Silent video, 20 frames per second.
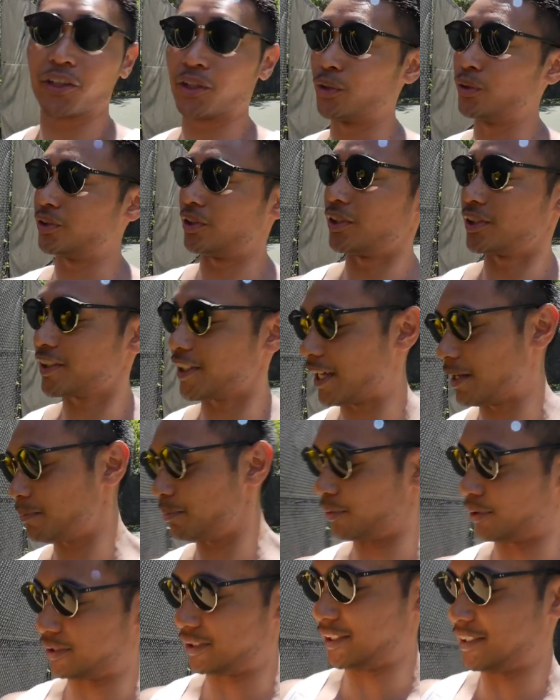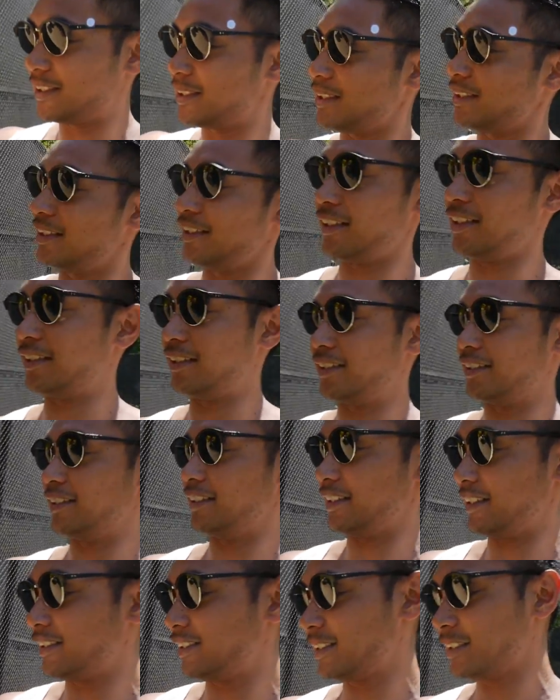cruiser skateboards. It's
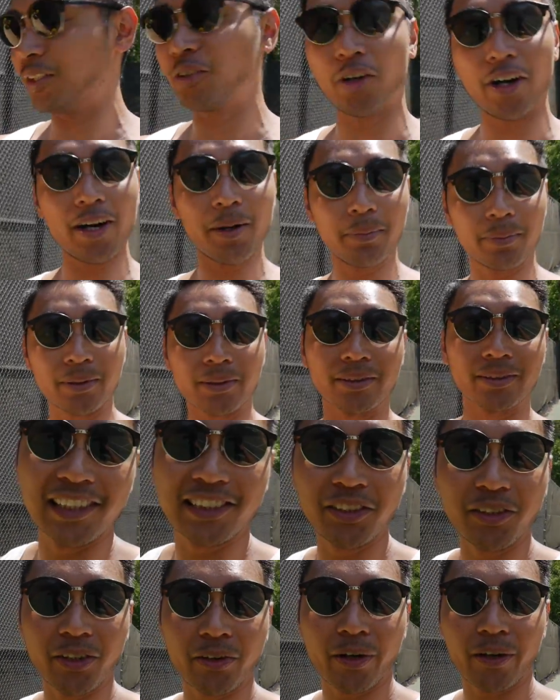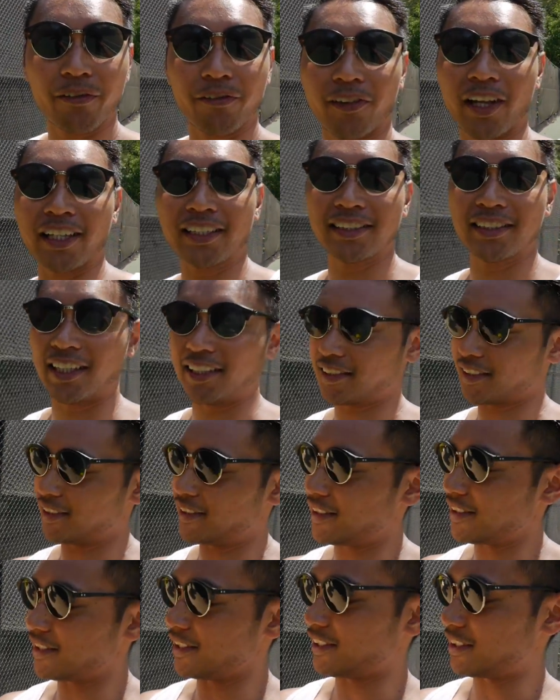it's incredible. Let's do a quick flex test because
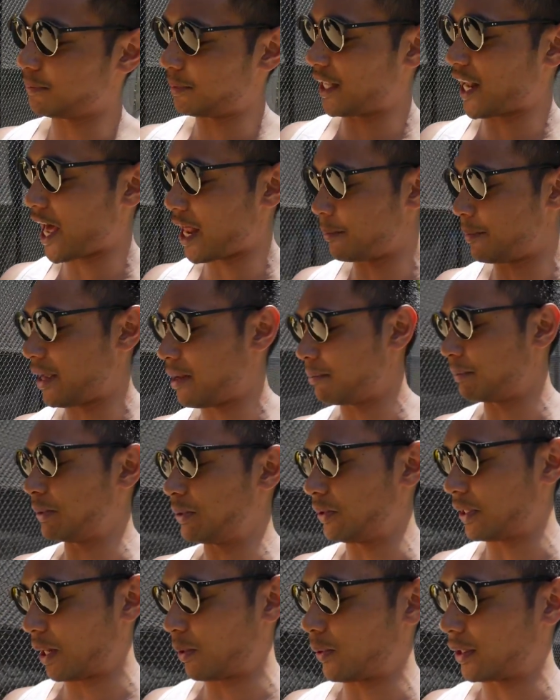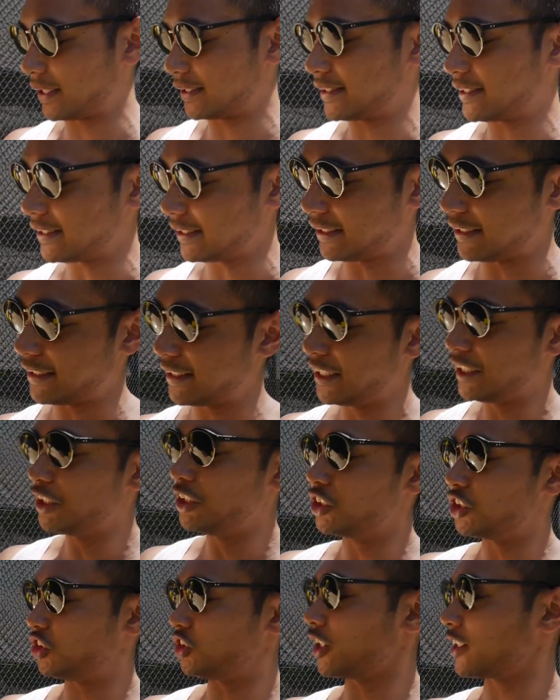this thing's made out of bamboo and I want to see
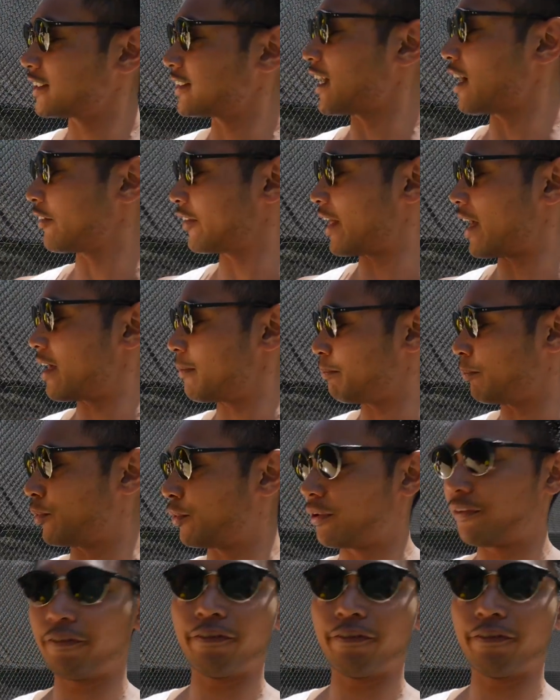just how that board